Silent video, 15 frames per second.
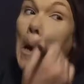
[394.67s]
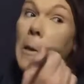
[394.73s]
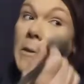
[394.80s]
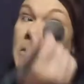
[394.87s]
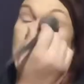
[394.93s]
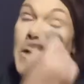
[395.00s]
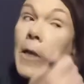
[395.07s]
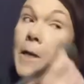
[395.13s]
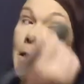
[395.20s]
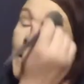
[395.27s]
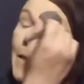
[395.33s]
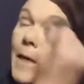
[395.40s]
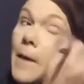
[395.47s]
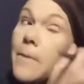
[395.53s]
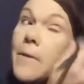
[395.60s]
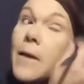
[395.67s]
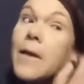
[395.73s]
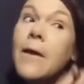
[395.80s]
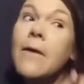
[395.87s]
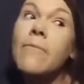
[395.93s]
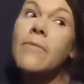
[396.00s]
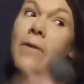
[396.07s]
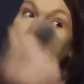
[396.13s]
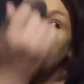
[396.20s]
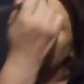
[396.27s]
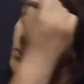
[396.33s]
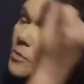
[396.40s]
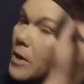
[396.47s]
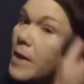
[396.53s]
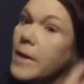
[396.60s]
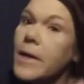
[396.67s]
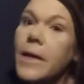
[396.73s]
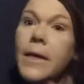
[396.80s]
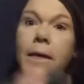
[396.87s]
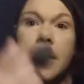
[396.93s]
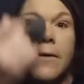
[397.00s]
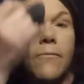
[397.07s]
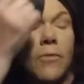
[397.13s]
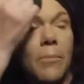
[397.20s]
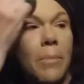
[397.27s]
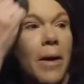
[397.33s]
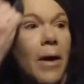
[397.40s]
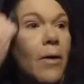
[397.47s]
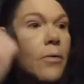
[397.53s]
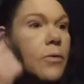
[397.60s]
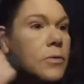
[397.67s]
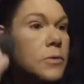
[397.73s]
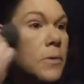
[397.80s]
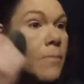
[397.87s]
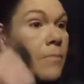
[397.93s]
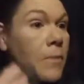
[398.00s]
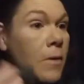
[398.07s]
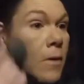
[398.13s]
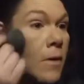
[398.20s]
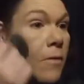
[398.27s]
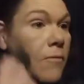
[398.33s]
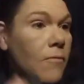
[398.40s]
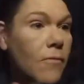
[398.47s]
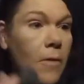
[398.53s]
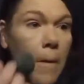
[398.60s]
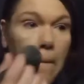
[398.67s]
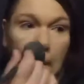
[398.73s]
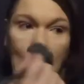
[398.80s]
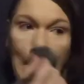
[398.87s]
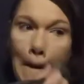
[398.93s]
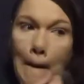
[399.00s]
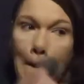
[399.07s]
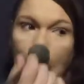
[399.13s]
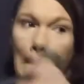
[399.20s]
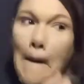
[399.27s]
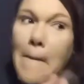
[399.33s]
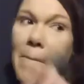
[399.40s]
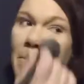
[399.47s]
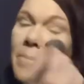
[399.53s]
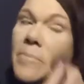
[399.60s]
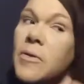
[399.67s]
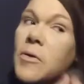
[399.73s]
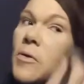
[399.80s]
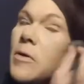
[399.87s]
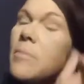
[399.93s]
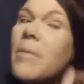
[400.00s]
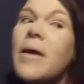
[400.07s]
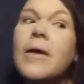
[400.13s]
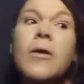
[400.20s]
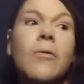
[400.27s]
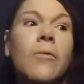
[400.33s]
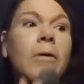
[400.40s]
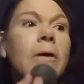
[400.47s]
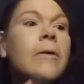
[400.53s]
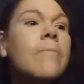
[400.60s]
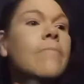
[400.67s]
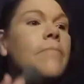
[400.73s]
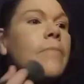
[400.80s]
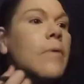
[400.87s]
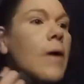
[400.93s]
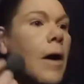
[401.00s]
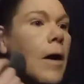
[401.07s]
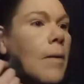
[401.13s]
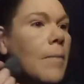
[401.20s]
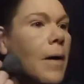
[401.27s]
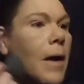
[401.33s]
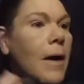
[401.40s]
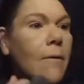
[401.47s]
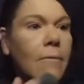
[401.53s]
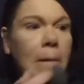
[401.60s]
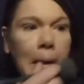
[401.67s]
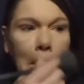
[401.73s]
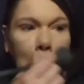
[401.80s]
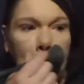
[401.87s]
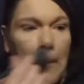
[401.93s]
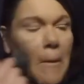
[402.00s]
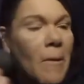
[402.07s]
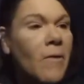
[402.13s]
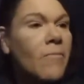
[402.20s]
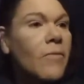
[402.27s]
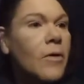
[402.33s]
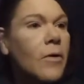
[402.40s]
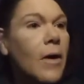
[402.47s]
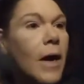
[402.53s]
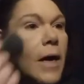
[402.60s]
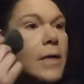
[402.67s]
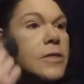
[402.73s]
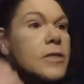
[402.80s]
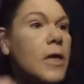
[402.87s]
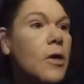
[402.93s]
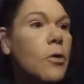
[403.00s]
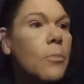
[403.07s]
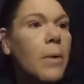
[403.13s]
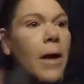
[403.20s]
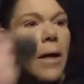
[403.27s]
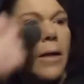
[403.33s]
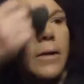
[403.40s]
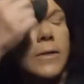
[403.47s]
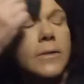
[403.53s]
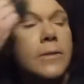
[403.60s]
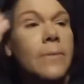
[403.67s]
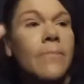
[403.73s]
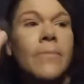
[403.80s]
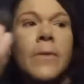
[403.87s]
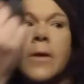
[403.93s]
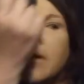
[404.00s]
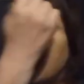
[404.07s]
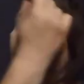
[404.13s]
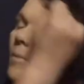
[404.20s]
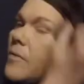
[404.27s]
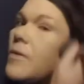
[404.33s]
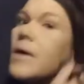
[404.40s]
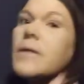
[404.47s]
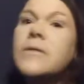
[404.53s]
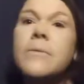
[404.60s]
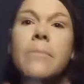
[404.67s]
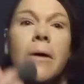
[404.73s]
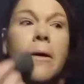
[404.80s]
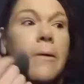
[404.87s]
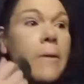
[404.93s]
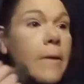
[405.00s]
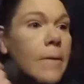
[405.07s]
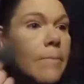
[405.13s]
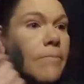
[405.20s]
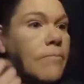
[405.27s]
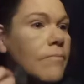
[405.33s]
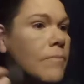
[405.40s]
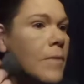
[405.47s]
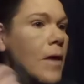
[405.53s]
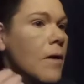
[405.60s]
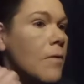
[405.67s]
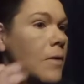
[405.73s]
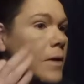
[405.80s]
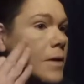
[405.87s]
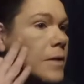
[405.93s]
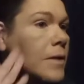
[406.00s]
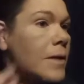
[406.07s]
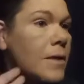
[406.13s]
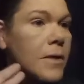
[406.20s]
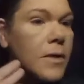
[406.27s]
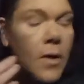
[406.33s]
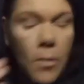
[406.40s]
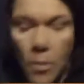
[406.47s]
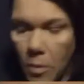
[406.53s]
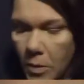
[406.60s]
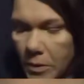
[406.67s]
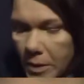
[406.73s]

tried it yet, and I've never tried any of the powders from Beauty Bakery. I have a couple of their eyeshadow palettes, but that's about it. Now, it did go on